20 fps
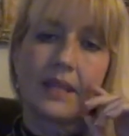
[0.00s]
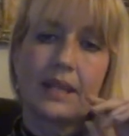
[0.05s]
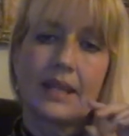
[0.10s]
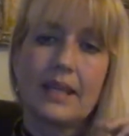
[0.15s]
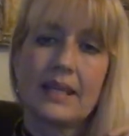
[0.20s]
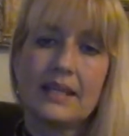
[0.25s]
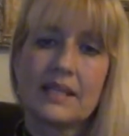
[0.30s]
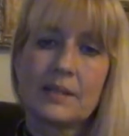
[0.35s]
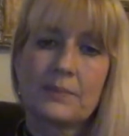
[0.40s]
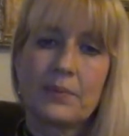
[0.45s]

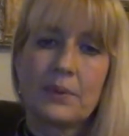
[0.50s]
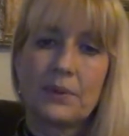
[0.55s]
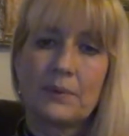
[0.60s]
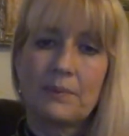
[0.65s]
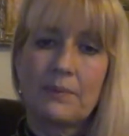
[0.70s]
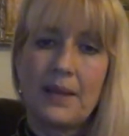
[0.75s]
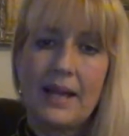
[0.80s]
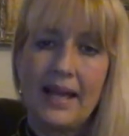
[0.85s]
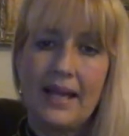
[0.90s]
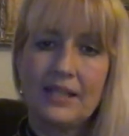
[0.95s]
is
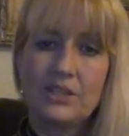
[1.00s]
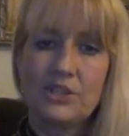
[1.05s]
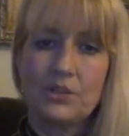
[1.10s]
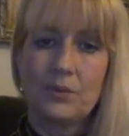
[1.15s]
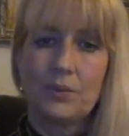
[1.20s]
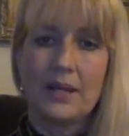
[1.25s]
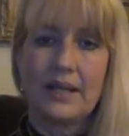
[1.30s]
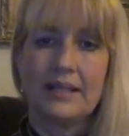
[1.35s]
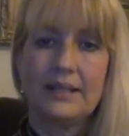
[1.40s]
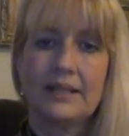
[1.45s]

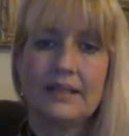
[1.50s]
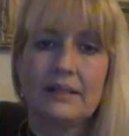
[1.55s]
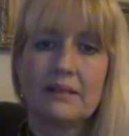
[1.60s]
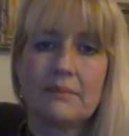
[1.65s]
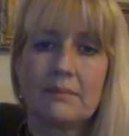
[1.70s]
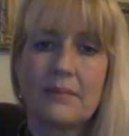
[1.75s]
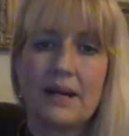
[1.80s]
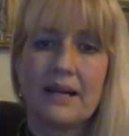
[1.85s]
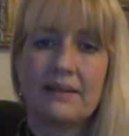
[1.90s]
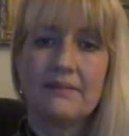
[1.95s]
perpetuated
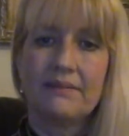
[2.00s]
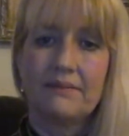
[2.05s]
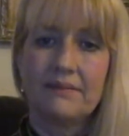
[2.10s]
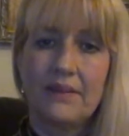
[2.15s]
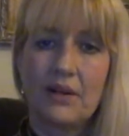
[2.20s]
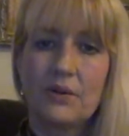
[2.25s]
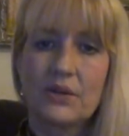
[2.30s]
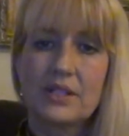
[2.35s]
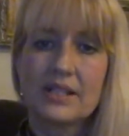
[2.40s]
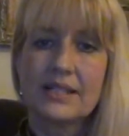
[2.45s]
by
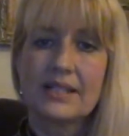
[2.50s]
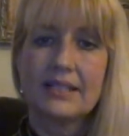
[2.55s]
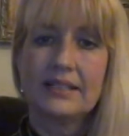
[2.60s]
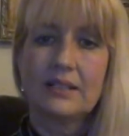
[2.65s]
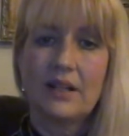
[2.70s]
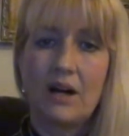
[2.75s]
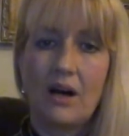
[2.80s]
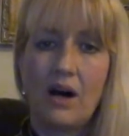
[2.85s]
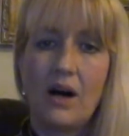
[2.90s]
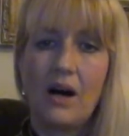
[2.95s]
focusing
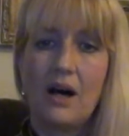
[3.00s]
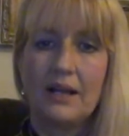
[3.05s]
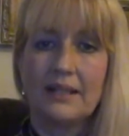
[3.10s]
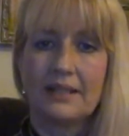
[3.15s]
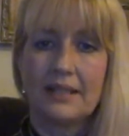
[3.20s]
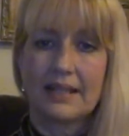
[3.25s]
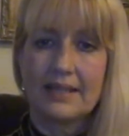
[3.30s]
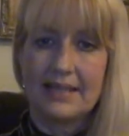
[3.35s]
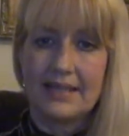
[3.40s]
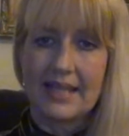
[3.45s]
on
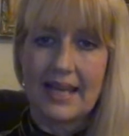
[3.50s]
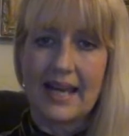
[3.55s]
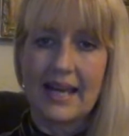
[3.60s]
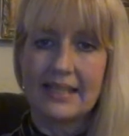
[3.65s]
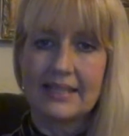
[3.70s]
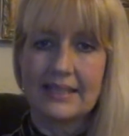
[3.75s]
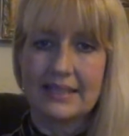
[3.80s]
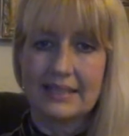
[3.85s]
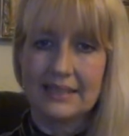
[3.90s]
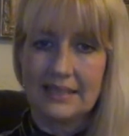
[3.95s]

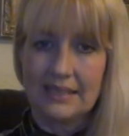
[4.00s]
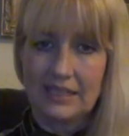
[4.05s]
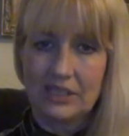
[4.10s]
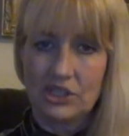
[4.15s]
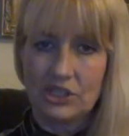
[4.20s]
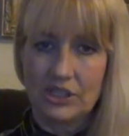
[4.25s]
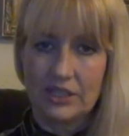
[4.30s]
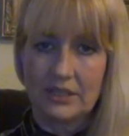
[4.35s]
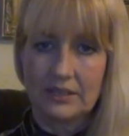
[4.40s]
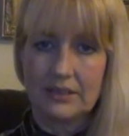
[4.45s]
that
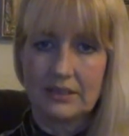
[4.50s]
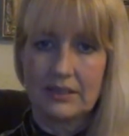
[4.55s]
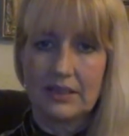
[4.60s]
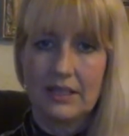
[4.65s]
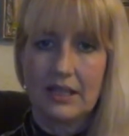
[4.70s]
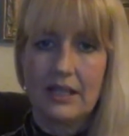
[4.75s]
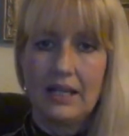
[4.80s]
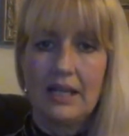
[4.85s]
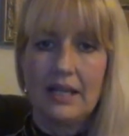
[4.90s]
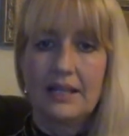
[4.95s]
condition.
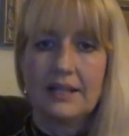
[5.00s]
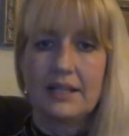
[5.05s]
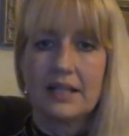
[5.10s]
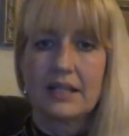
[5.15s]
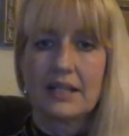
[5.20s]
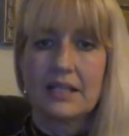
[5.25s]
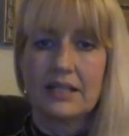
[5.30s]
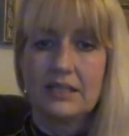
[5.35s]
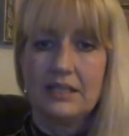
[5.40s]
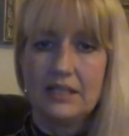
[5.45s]
The
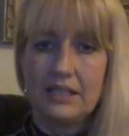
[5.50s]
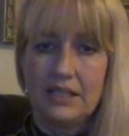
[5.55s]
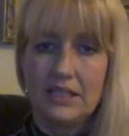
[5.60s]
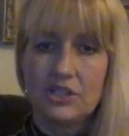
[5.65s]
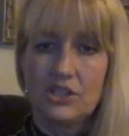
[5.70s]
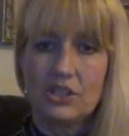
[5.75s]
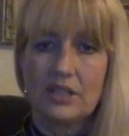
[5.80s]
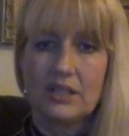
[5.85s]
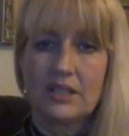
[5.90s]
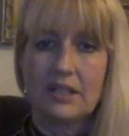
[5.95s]

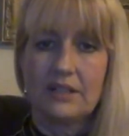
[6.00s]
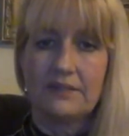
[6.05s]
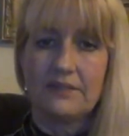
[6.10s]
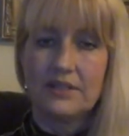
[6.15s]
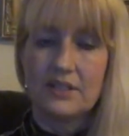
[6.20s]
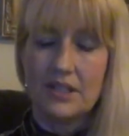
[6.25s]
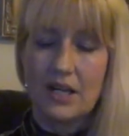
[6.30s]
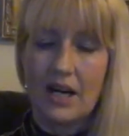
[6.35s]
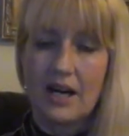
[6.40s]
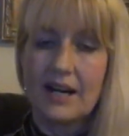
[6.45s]
condition of
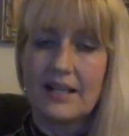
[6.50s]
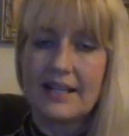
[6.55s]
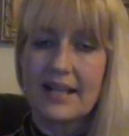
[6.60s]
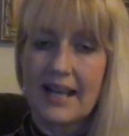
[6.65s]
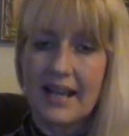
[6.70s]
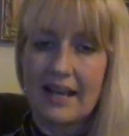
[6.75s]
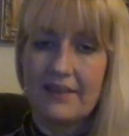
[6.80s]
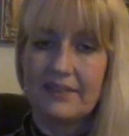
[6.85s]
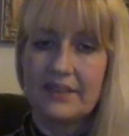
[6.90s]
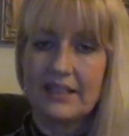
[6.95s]
not
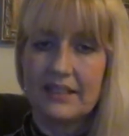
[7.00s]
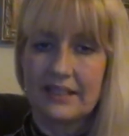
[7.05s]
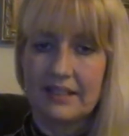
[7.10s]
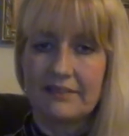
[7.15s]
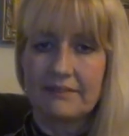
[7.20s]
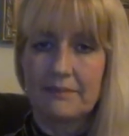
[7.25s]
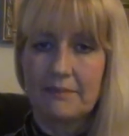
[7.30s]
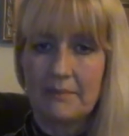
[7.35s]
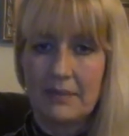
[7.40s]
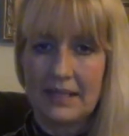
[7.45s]
having
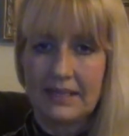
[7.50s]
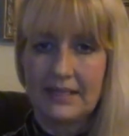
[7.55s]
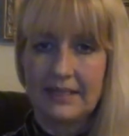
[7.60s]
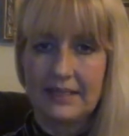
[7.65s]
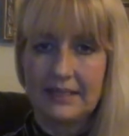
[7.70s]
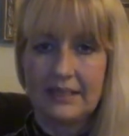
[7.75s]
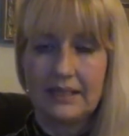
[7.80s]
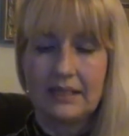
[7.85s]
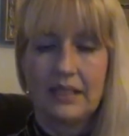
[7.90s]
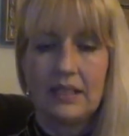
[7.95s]
enough money.
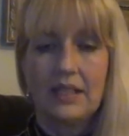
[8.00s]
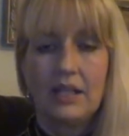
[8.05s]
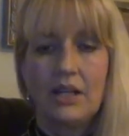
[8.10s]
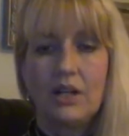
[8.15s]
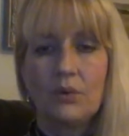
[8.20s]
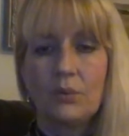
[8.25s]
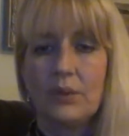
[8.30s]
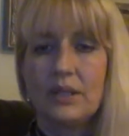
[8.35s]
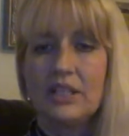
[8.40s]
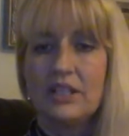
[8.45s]

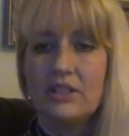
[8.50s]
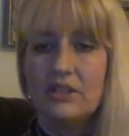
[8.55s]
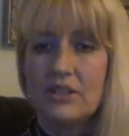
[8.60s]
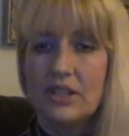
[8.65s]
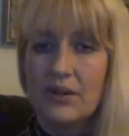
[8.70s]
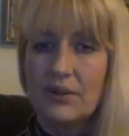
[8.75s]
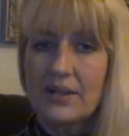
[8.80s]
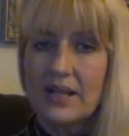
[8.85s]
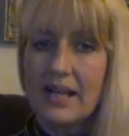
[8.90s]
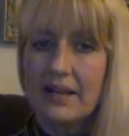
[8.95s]
When you
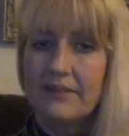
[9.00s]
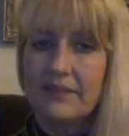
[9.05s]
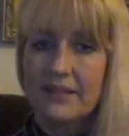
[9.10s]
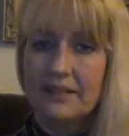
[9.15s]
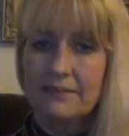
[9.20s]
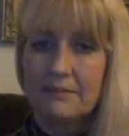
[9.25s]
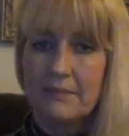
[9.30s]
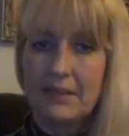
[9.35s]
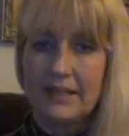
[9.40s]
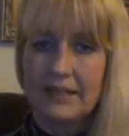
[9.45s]
don't have
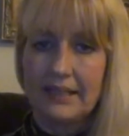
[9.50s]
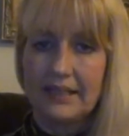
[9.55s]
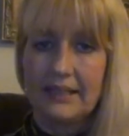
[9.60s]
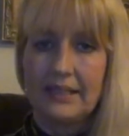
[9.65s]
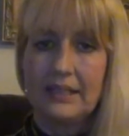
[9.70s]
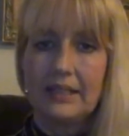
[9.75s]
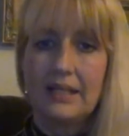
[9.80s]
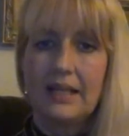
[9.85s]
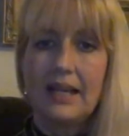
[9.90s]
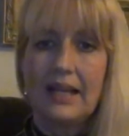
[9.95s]
enough money
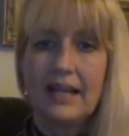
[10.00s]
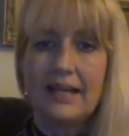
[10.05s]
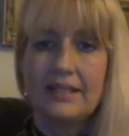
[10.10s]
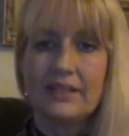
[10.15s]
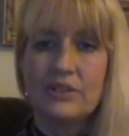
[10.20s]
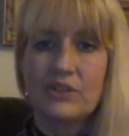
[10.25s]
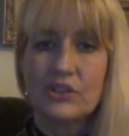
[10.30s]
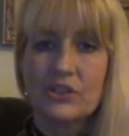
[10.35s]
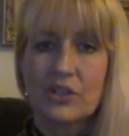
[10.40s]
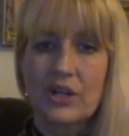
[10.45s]
and
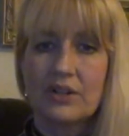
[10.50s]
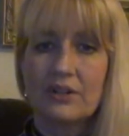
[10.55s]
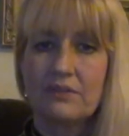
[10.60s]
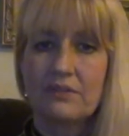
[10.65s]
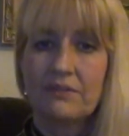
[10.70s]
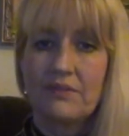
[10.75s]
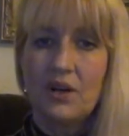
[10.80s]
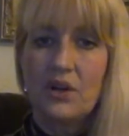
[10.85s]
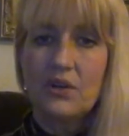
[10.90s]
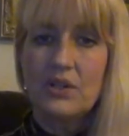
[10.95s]
you started
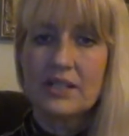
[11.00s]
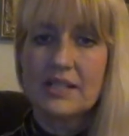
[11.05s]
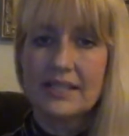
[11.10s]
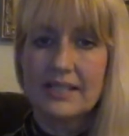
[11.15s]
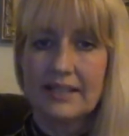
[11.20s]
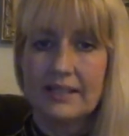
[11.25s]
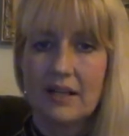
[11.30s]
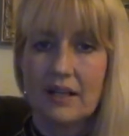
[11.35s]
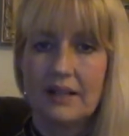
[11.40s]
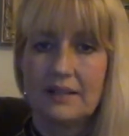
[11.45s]

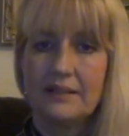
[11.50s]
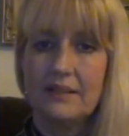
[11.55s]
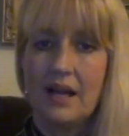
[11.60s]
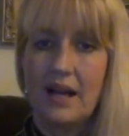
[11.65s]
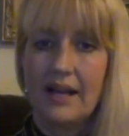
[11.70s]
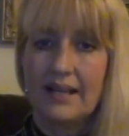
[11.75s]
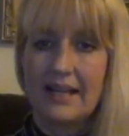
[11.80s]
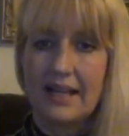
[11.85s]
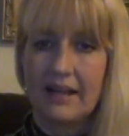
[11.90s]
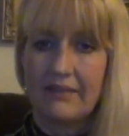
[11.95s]
focusing on
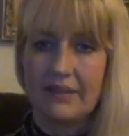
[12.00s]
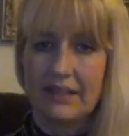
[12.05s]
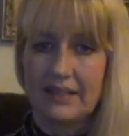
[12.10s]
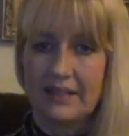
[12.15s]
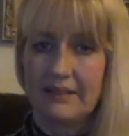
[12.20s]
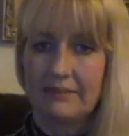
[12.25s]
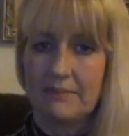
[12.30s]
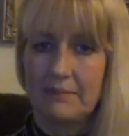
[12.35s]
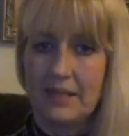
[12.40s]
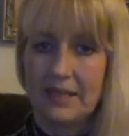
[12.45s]
not having
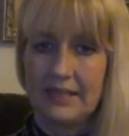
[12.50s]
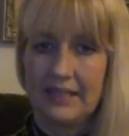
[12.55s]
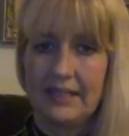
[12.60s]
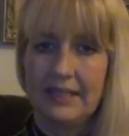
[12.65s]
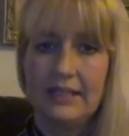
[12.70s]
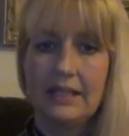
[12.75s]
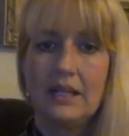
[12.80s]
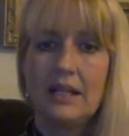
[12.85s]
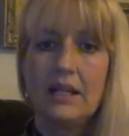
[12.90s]
enough money,